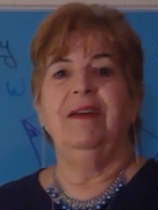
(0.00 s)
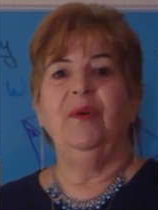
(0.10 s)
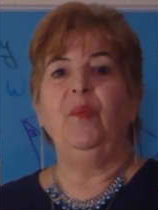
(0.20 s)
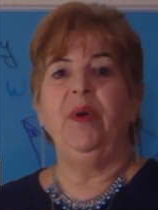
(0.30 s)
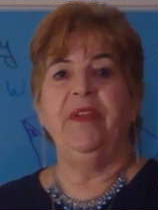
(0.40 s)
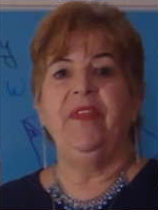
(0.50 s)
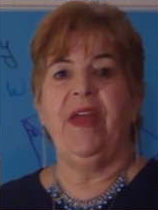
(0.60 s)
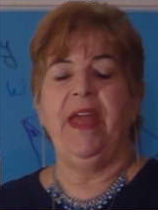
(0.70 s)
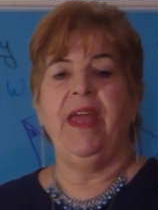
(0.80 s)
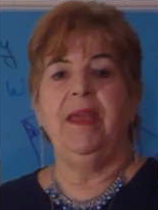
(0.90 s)
with
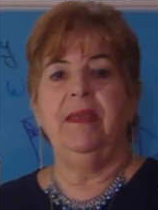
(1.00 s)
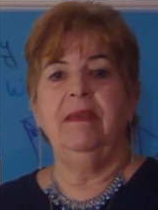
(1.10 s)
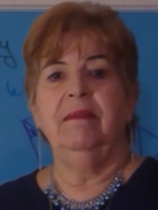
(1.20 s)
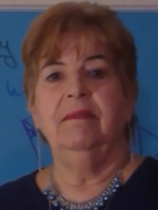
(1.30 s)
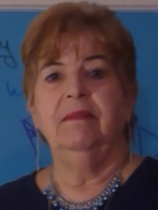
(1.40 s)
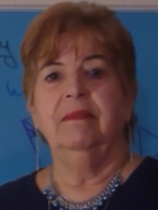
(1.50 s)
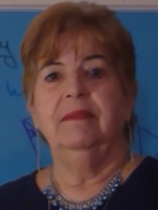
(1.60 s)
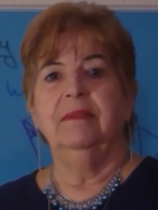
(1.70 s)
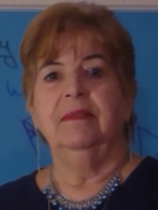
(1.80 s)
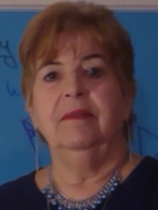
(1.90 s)
a
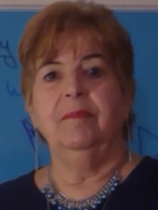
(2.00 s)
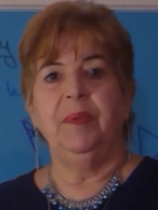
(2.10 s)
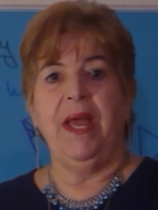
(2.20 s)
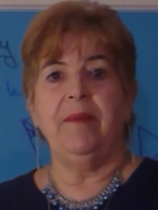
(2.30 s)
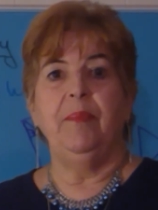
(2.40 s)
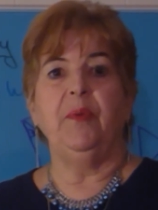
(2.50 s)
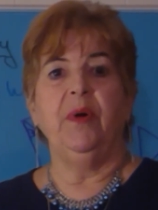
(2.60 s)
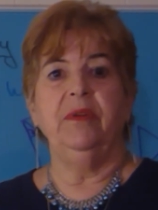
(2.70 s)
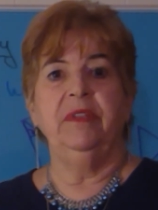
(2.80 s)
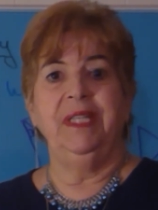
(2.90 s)

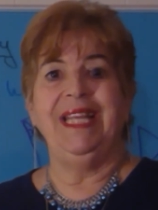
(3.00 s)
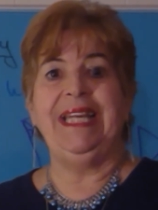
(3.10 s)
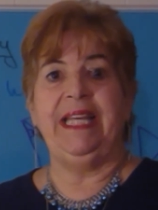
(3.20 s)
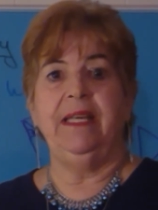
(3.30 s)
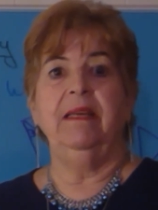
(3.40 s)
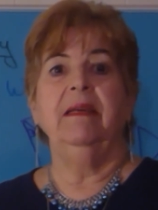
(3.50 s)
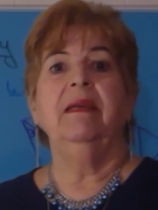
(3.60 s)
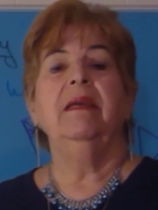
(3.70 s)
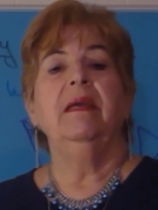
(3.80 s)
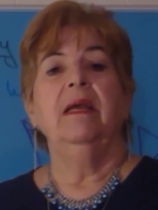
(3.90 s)
Blackboard link
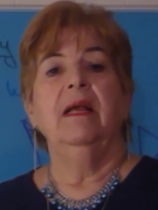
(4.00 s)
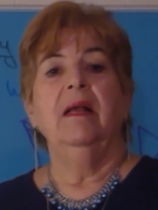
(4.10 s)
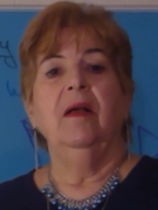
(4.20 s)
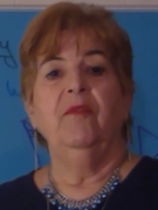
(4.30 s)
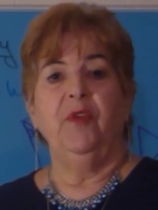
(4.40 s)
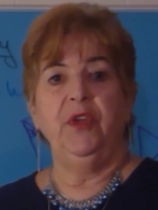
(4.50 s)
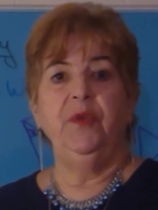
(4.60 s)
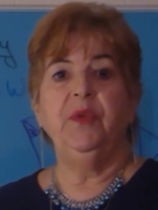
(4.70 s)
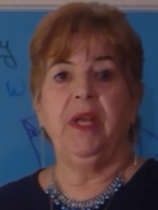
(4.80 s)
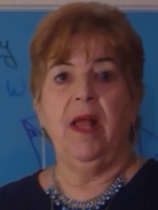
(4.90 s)
for
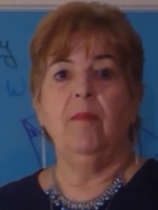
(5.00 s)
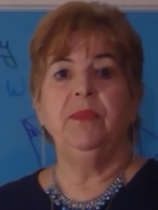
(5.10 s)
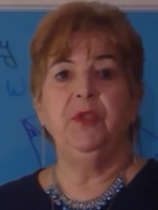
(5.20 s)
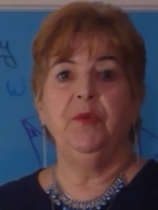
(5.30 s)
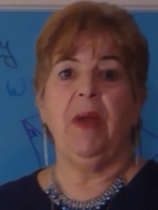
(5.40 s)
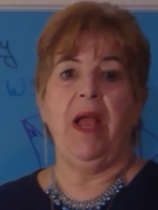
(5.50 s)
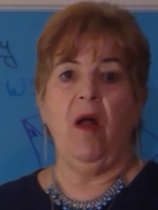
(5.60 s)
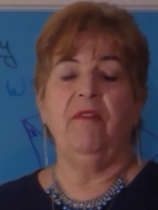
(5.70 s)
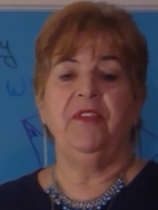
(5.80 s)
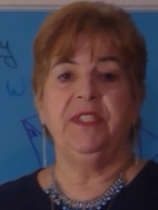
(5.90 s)
you to come to my
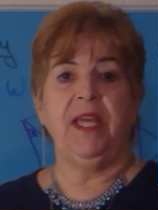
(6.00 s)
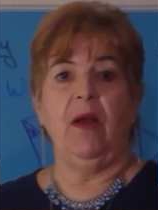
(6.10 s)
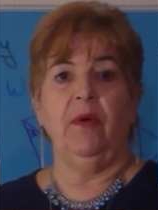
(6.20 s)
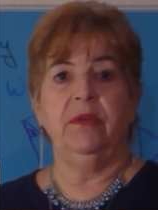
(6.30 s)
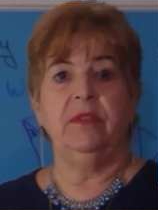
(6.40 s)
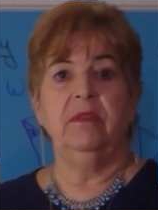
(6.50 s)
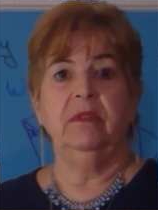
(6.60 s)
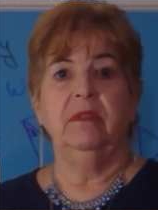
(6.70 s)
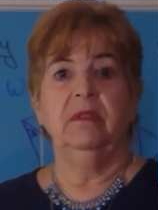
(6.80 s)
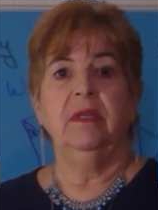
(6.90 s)
office hours.
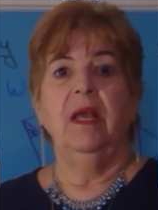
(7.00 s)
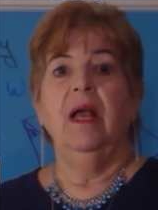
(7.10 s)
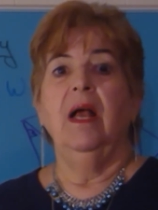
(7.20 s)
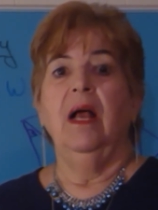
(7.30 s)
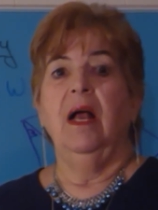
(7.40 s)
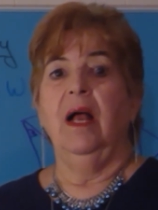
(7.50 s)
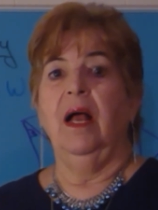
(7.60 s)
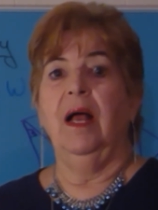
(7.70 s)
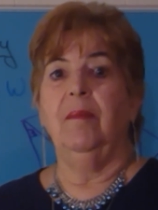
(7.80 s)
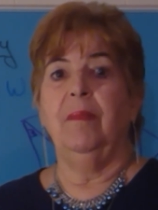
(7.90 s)

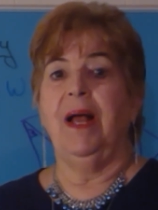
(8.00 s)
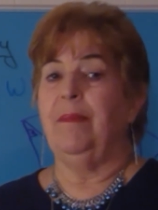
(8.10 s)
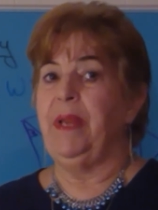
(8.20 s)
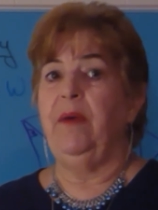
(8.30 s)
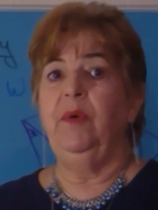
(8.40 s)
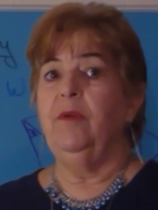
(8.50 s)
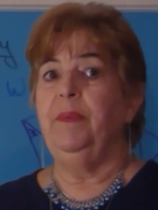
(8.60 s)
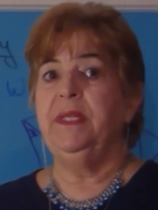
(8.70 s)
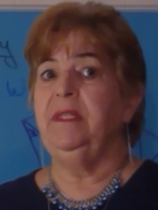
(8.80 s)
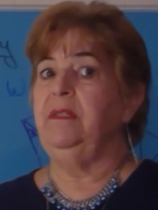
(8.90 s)
I'm not real
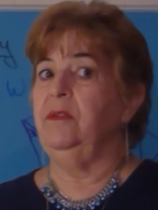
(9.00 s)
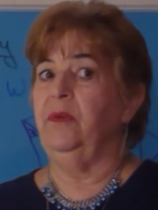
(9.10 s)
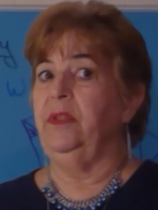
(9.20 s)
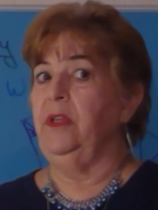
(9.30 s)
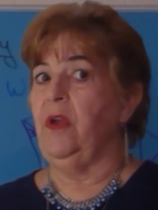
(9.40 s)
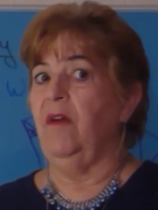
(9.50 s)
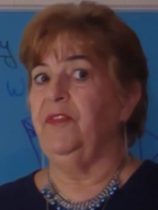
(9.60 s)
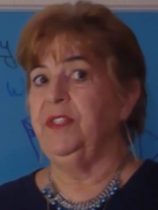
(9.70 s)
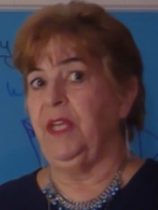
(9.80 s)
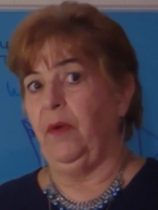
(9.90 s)
busy during the
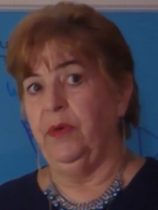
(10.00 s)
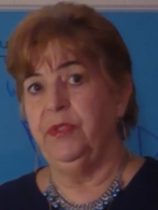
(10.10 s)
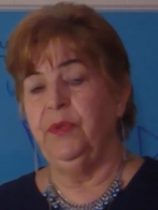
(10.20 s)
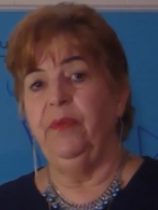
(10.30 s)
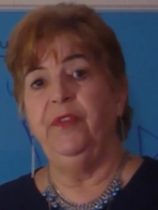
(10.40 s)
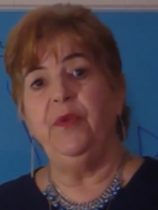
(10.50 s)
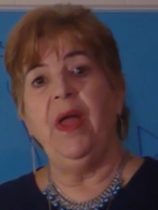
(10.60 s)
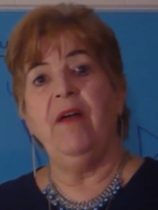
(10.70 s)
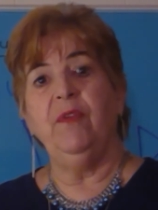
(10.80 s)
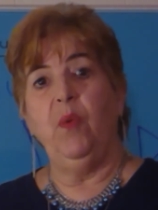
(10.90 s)
office hours, so if you
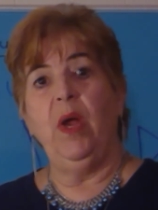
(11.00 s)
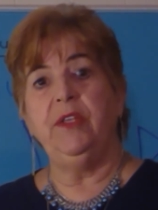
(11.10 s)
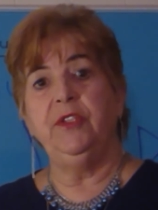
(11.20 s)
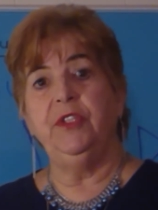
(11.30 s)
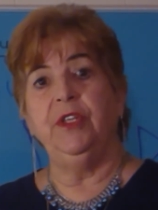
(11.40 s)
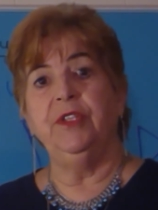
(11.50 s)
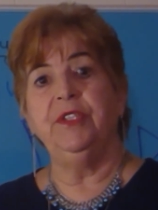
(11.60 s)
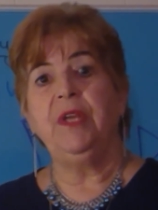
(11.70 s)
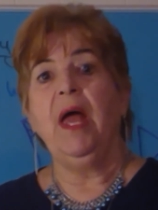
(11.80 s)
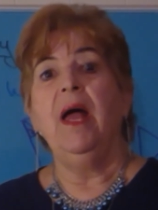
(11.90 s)
have
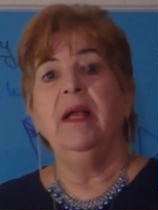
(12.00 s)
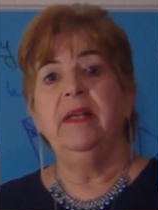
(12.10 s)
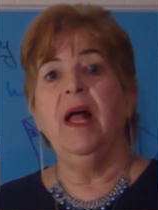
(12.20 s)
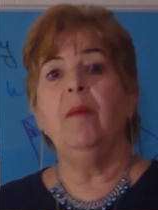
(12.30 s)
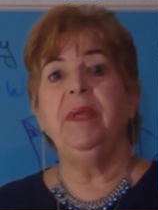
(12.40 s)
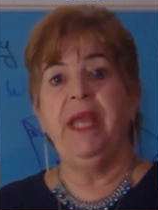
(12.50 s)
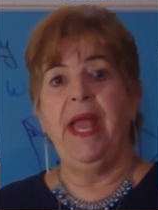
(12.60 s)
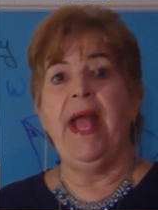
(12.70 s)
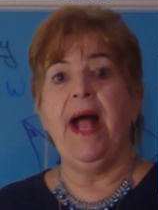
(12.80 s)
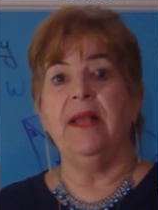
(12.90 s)
questions, come and
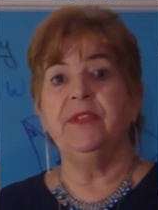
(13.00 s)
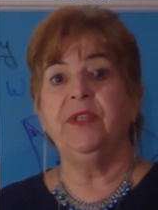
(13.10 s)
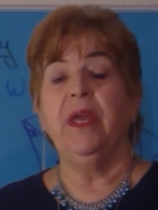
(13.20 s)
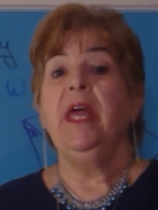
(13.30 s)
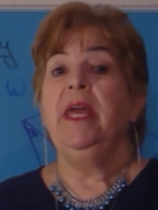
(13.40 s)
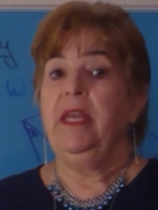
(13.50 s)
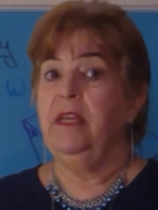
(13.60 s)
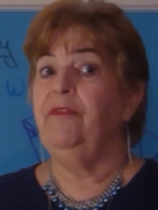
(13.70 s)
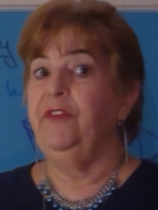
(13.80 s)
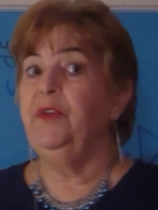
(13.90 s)
ask.
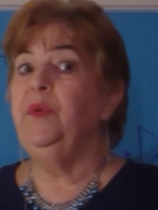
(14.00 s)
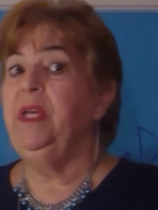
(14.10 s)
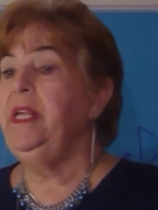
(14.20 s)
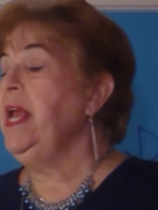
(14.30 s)
If you need